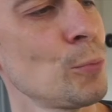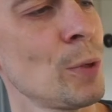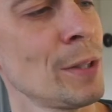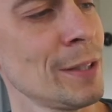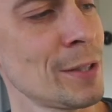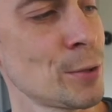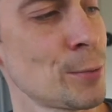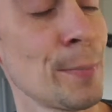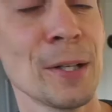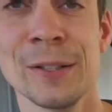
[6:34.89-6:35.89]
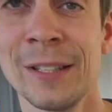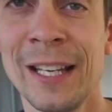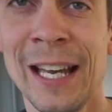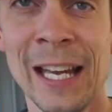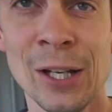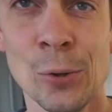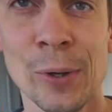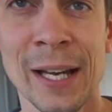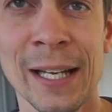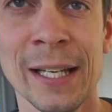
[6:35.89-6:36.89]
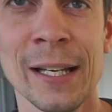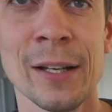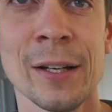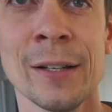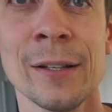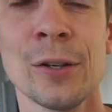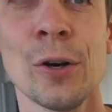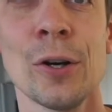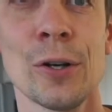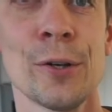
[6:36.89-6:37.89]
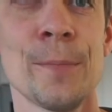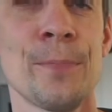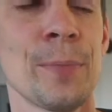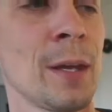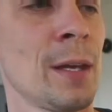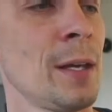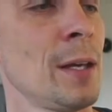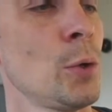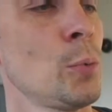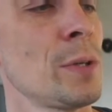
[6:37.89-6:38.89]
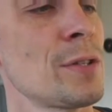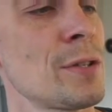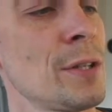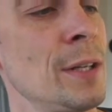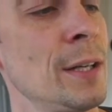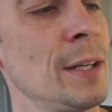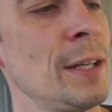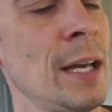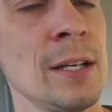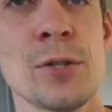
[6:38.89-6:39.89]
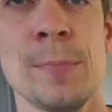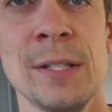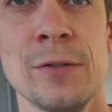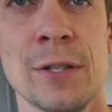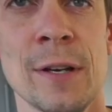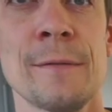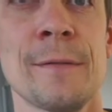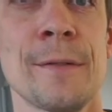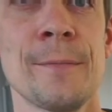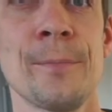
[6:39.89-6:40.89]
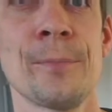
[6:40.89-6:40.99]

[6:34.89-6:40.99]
well, it's spelled K-O-K, Kok, which in Danish means chef.